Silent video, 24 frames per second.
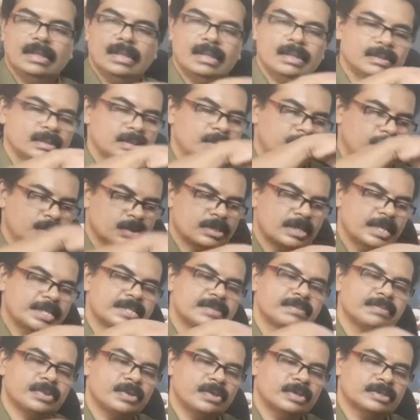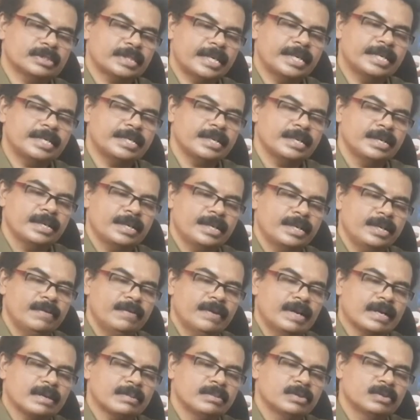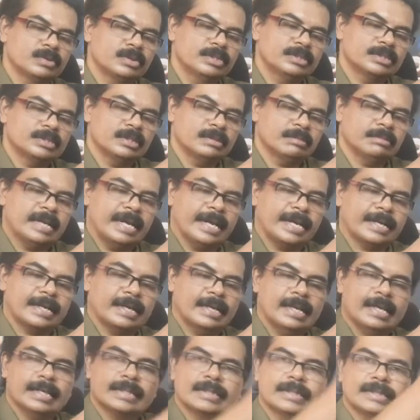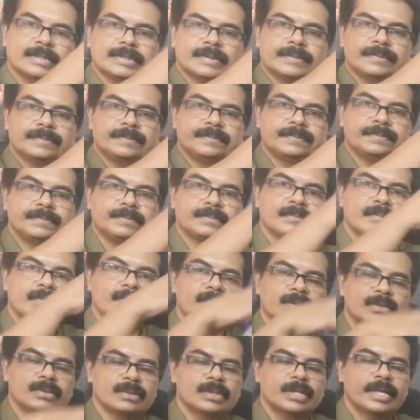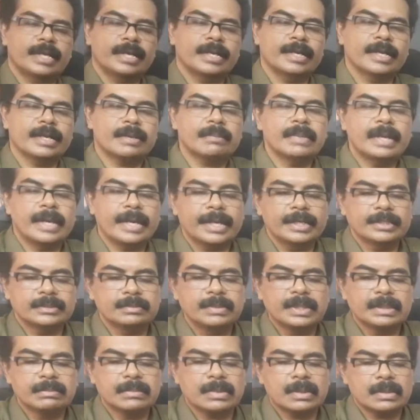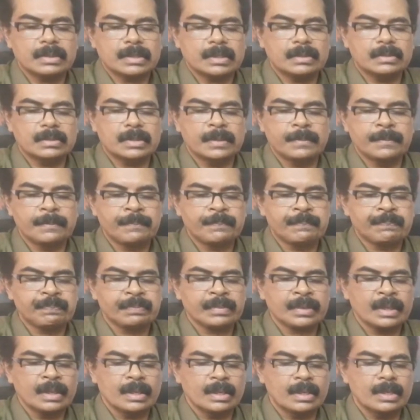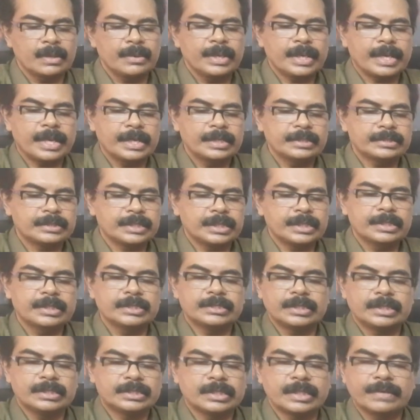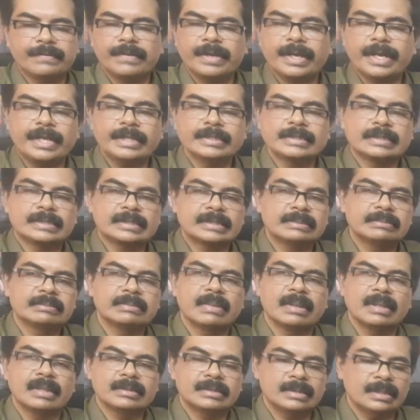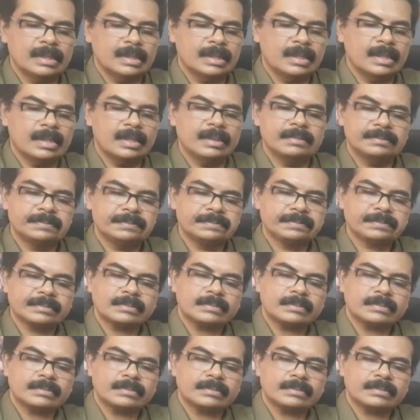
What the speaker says: of the morcellation port side, you will remove this bag like this. So the entire bag is been brought out. Now you can see this, it's a very simple